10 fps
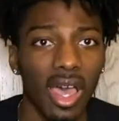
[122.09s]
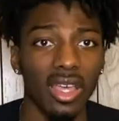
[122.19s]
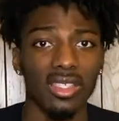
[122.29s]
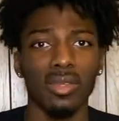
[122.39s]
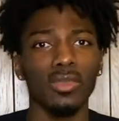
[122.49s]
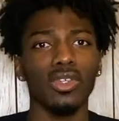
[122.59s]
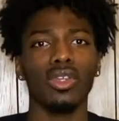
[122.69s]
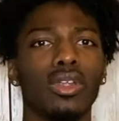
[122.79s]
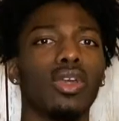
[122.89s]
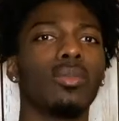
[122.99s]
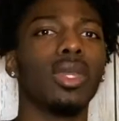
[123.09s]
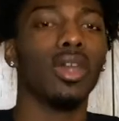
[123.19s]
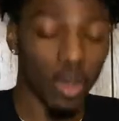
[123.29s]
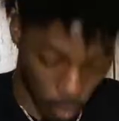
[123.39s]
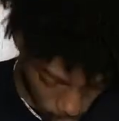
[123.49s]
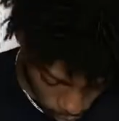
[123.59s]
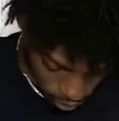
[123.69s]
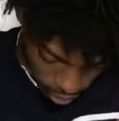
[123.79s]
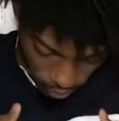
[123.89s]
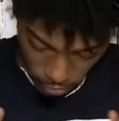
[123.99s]
Some of you know me. Oh,
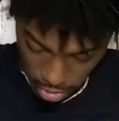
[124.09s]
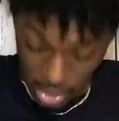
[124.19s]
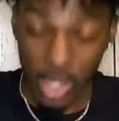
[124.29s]
shout